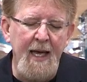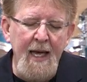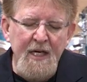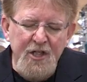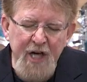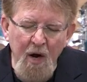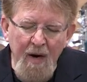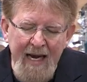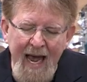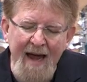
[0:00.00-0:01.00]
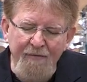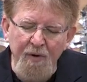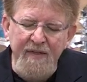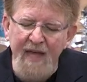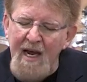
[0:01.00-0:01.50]
Sharing
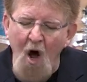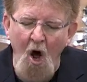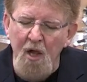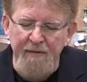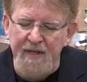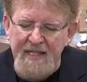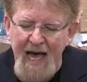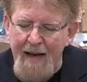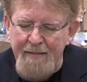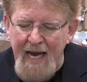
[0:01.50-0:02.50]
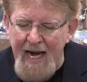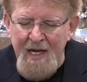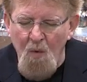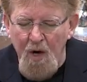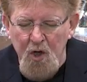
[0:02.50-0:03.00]
everything all of the time to
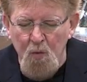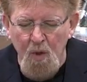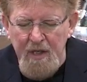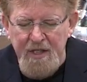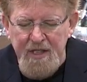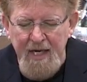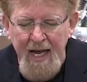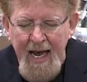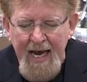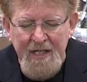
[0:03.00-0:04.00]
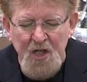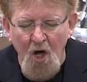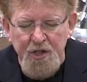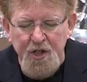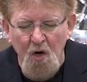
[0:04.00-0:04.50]
anyone who will listen is
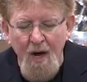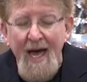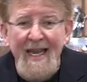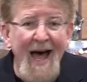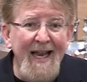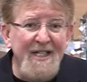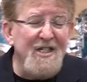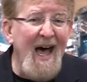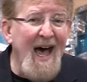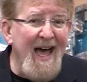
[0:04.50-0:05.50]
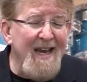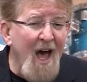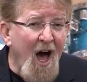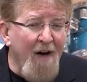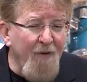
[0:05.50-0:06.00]
also not a sign
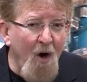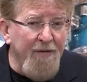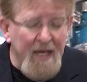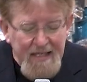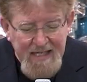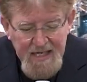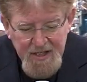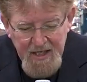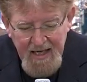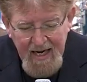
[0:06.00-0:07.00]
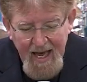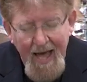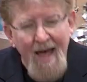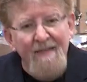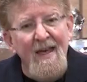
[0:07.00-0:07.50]
of authenticity.
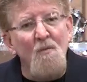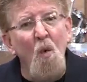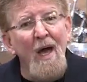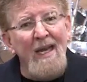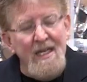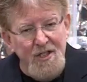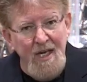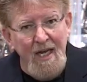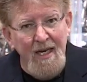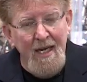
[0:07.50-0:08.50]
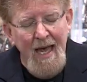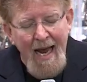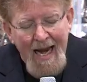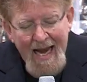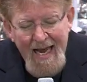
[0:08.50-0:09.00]
Then what is it?
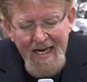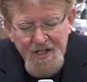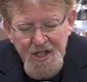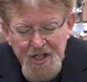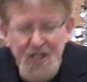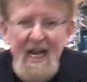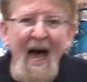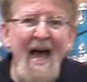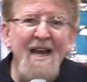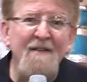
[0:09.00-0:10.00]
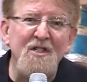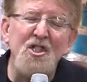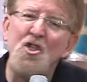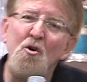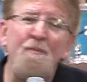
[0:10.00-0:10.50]
It is a sign of
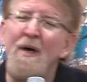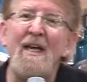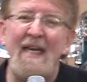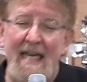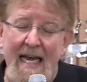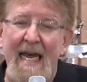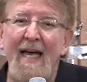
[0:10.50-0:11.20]
stupidity.